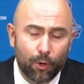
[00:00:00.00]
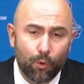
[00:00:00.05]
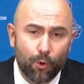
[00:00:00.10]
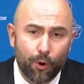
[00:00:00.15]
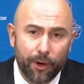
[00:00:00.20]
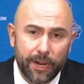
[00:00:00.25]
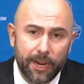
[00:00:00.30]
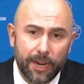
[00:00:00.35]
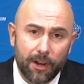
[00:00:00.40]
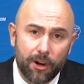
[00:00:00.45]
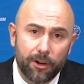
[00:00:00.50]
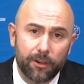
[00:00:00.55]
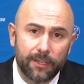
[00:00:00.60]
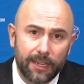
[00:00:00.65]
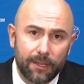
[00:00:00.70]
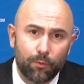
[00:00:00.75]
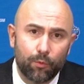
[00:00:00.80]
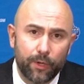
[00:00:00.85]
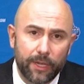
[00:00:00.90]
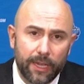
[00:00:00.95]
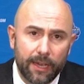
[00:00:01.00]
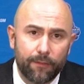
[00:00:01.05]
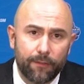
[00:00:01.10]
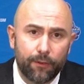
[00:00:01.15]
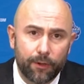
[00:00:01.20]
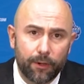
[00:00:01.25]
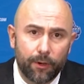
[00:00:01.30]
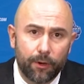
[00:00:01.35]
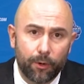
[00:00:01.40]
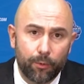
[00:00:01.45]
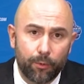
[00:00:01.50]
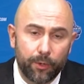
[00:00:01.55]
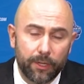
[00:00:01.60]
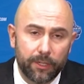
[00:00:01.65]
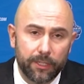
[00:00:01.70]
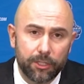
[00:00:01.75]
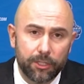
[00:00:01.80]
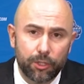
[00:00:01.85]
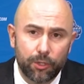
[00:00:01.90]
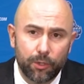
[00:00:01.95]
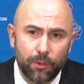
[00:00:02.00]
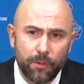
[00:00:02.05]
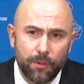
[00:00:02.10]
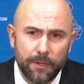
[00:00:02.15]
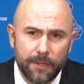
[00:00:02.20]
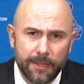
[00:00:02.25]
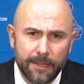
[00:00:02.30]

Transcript: working hard, then we have a real issue.